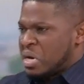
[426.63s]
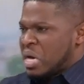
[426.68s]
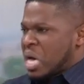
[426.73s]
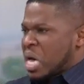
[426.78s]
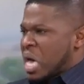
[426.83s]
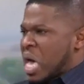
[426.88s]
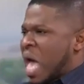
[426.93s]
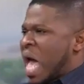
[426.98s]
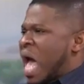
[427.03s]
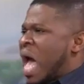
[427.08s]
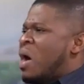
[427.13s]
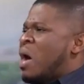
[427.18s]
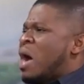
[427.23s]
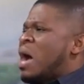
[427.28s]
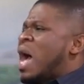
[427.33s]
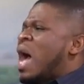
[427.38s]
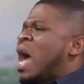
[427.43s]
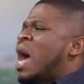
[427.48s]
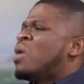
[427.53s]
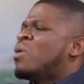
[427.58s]

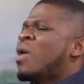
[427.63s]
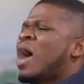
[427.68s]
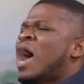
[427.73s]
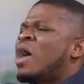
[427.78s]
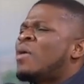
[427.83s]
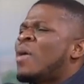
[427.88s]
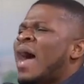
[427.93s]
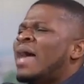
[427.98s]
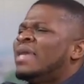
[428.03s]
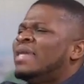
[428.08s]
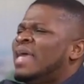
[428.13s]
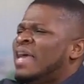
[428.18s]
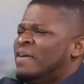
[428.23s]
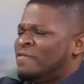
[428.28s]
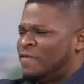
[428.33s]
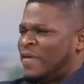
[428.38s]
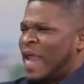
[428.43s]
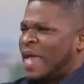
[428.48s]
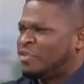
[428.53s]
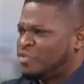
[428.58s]
How are they a
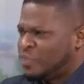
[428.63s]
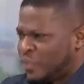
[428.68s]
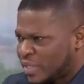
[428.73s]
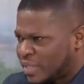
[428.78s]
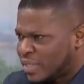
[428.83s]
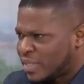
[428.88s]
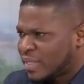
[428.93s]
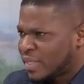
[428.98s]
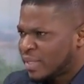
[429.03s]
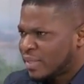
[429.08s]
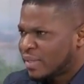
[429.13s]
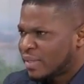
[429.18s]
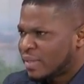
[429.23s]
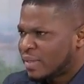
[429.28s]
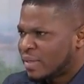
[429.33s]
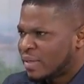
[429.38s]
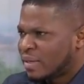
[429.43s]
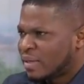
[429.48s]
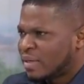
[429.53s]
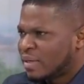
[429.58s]
flight risk?
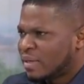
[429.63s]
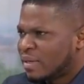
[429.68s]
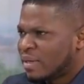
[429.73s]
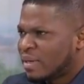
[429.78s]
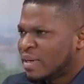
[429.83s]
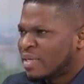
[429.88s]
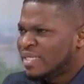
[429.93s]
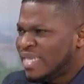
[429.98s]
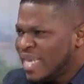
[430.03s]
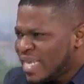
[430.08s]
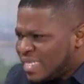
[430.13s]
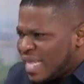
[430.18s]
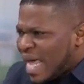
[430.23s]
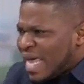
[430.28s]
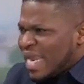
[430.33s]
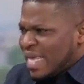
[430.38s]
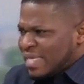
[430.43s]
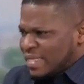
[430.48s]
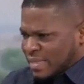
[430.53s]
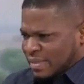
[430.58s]
These are
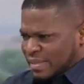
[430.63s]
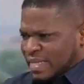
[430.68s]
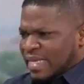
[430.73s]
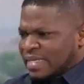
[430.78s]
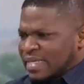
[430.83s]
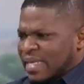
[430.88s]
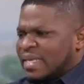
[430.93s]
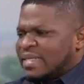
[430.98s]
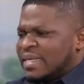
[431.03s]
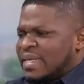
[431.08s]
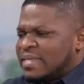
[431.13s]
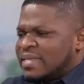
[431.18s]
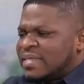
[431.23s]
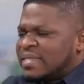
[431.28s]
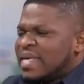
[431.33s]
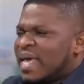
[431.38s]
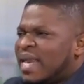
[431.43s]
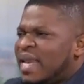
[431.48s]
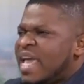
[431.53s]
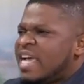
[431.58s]
the
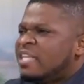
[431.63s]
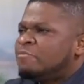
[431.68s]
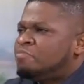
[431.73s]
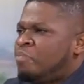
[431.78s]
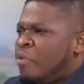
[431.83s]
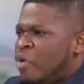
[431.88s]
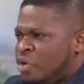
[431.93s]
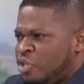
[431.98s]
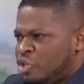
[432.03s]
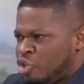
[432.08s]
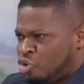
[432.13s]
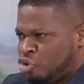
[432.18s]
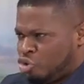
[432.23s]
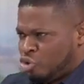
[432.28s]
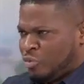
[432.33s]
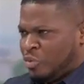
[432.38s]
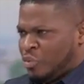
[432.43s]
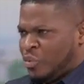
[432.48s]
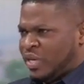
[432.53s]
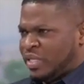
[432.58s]
salient points you should
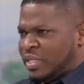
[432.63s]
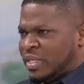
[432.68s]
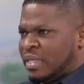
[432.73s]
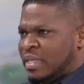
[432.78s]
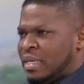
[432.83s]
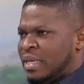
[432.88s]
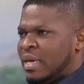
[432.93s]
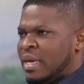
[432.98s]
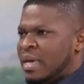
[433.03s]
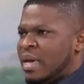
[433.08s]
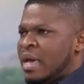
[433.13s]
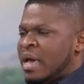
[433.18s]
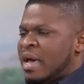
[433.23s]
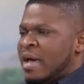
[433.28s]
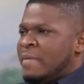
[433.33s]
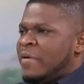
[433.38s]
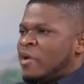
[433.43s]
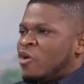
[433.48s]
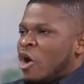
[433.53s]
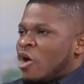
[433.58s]
be raising.
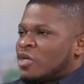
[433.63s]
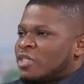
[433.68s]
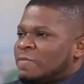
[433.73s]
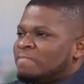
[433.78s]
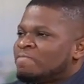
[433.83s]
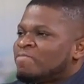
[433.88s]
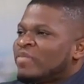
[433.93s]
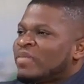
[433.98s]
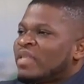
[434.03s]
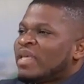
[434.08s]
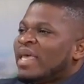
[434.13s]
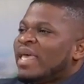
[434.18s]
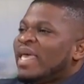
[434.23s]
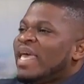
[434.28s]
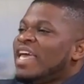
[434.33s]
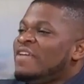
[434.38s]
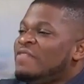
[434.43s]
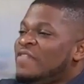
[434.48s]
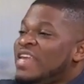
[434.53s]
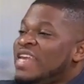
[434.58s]
Because
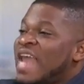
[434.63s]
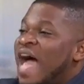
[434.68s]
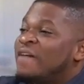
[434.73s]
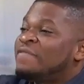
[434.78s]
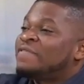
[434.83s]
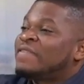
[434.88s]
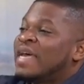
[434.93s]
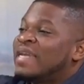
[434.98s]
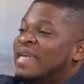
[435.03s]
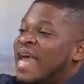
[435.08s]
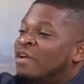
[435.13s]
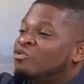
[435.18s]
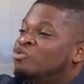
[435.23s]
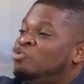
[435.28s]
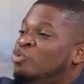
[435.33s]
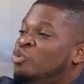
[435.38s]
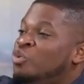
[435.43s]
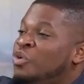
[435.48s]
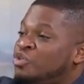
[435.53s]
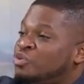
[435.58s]
even after that
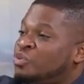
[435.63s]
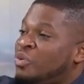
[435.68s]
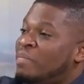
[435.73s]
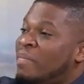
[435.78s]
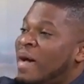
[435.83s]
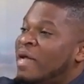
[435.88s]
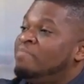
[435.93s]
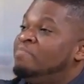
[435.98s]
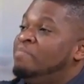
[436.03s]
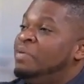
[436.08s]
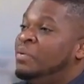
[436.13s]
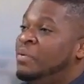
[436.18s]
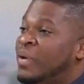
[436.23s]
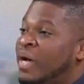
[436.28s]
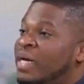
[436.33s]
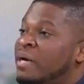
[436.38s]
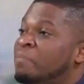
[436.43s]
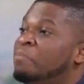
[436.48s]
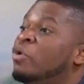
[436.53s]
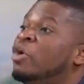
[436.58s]
2 weeks remand period,
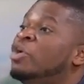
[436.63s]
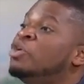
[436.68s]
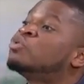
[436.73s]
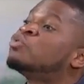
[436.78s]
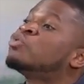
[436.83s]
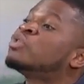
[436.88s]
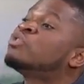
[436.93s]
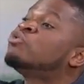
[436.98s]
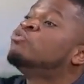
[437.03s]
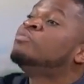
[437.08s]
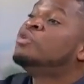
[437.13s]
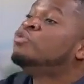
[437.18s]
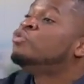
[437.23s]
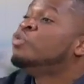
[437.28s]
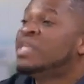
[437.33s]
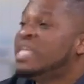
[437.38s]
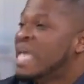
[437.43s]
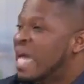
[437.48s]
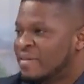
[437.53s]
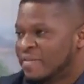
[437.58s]
the police will still be
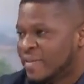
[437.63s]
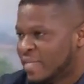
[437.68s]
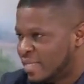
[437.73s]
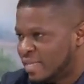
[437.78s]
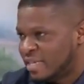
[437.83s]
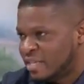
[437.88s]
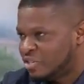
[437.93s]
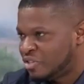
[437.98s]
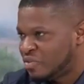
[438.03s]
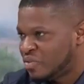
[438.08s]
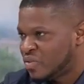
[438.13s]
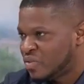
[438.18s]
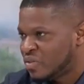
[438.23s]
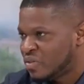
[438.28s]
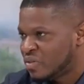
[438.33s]
doing their investigations.